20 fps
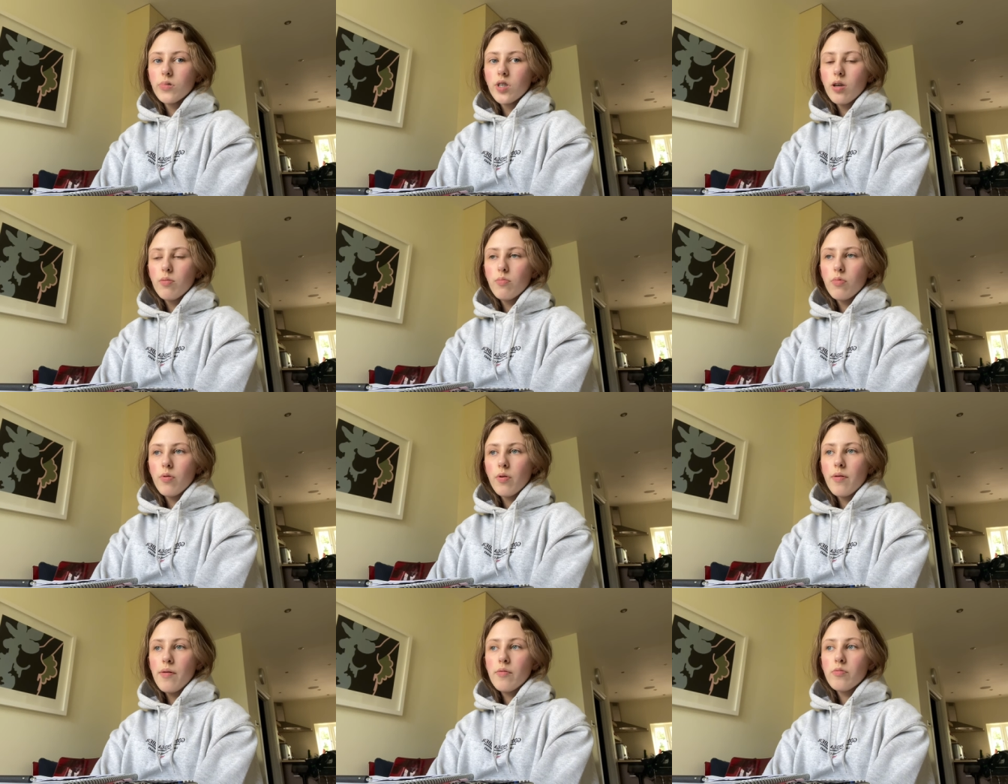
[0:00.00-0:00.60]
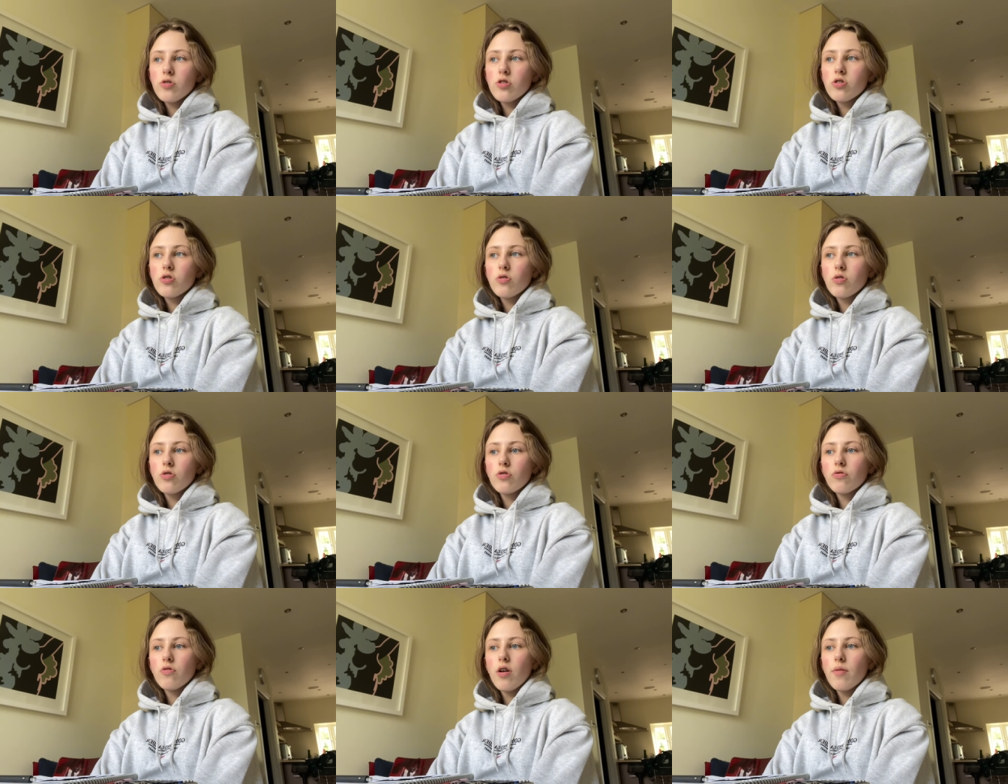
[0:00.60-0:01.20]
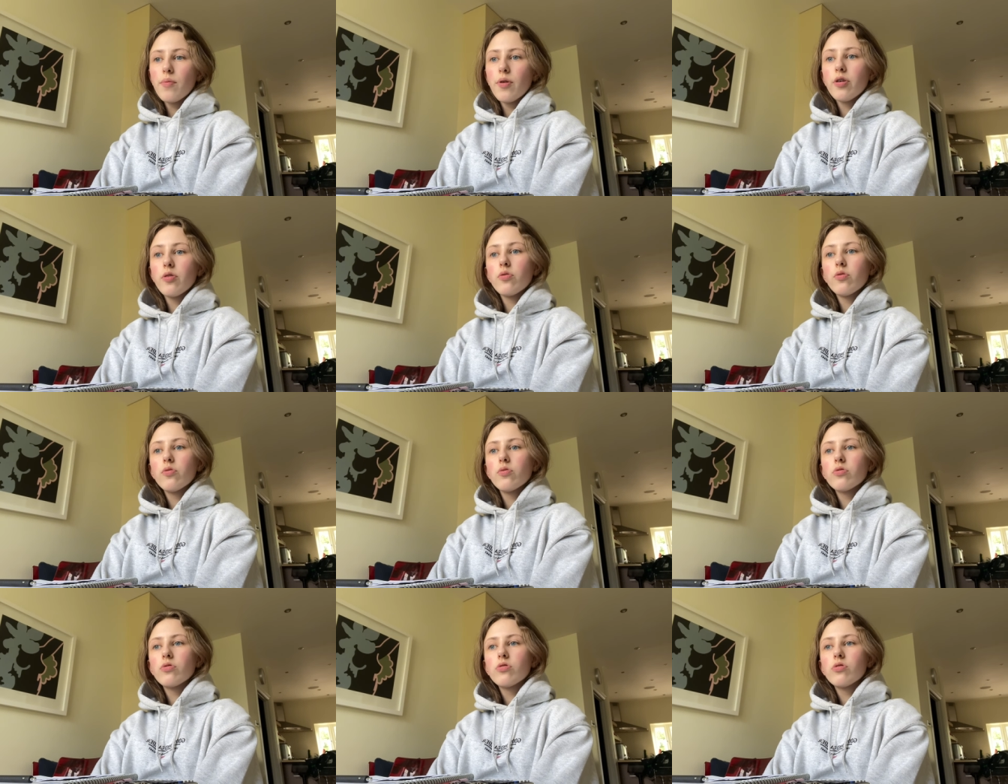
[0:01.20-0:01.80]
But my mum's just gone to ride my
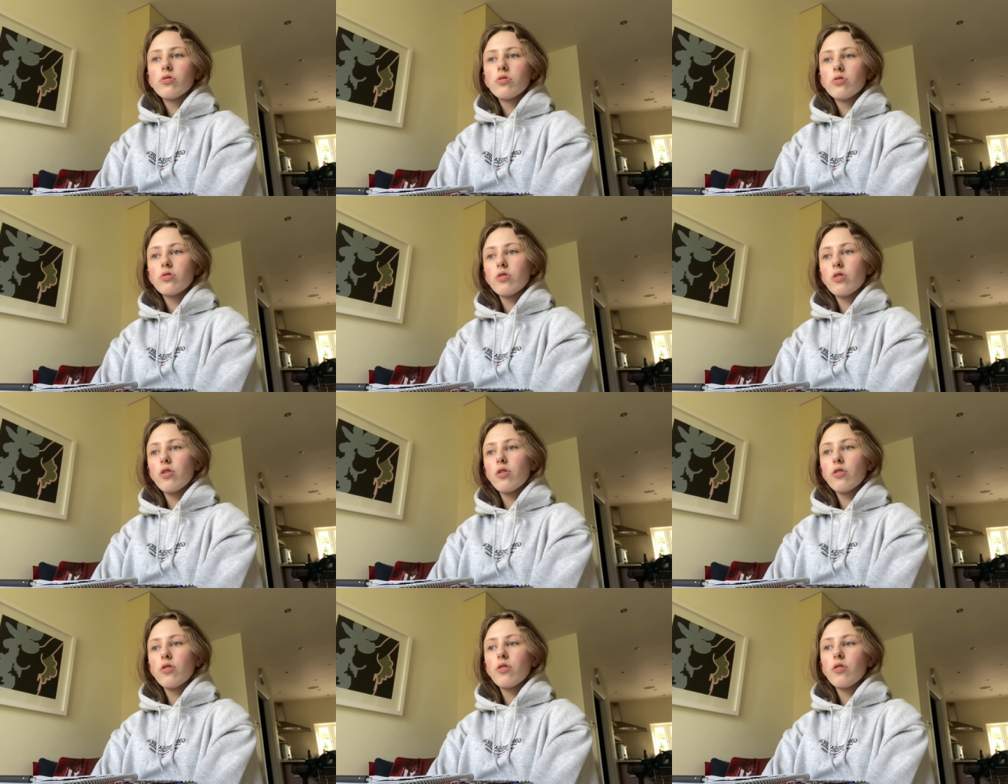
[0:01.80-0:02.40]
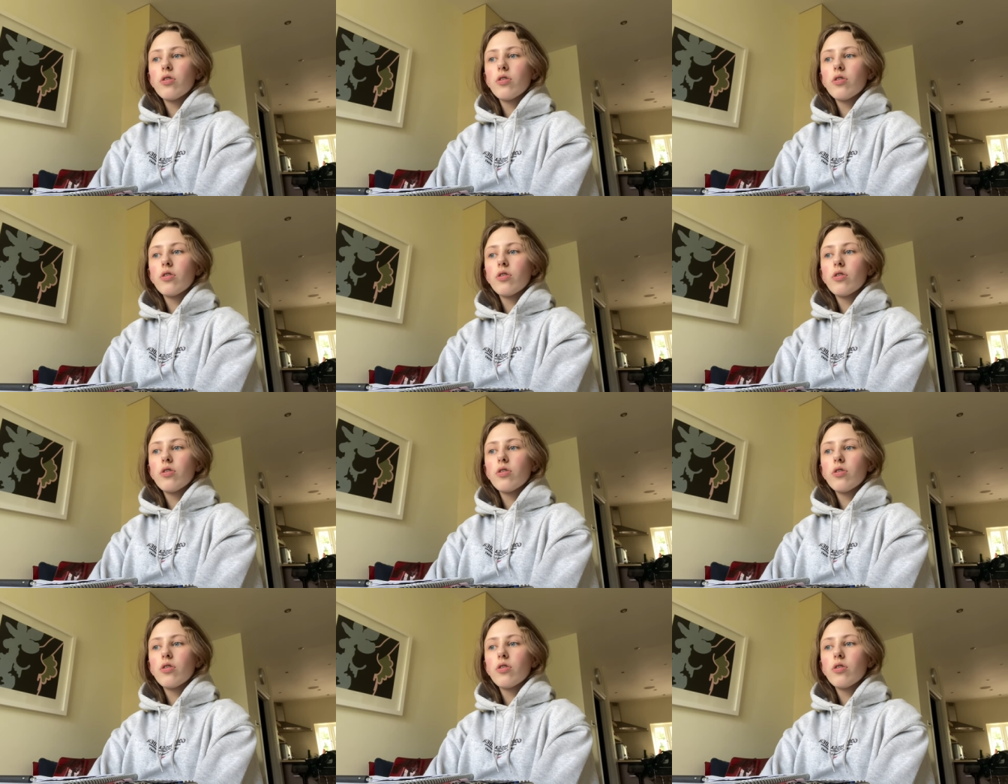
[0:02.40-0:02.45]
horse, so